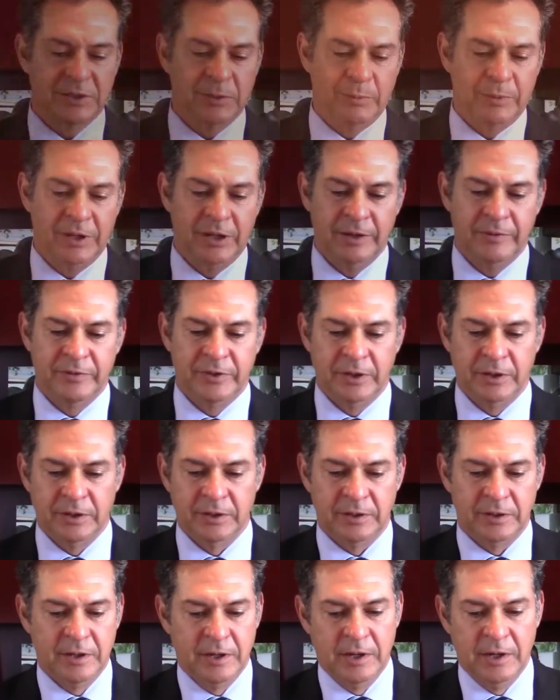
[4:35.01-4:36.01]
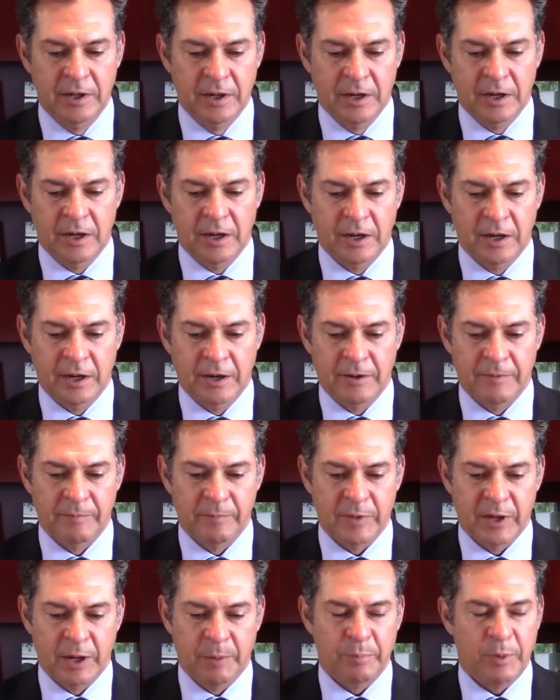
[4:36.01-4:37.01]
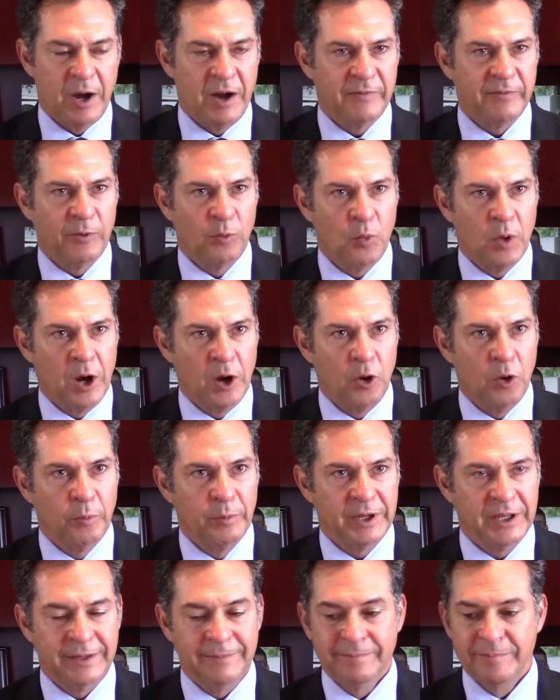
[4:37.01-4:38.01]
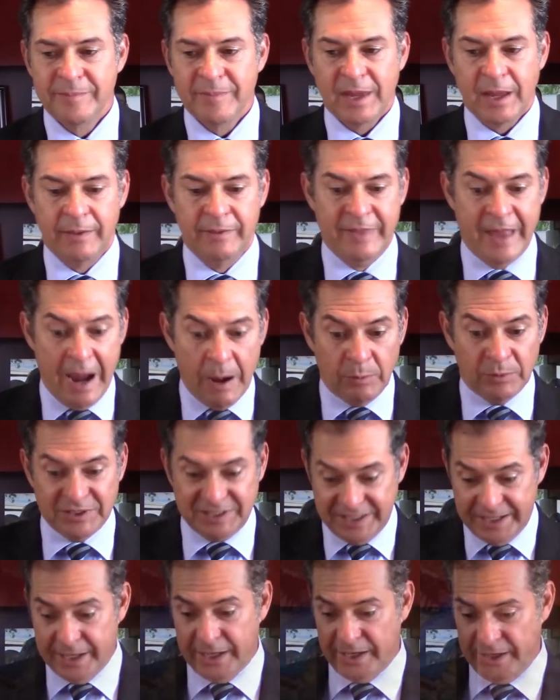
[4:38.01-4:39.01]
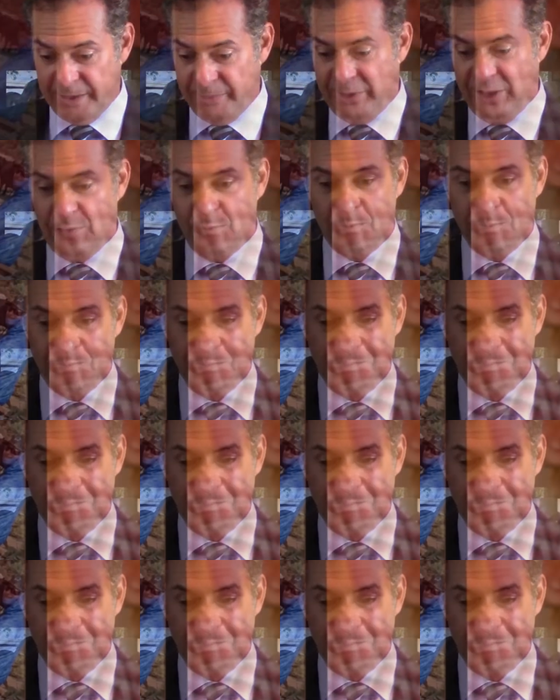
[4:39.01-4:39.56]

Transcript: that we lived in up off of Wyoming. That was it. I mean,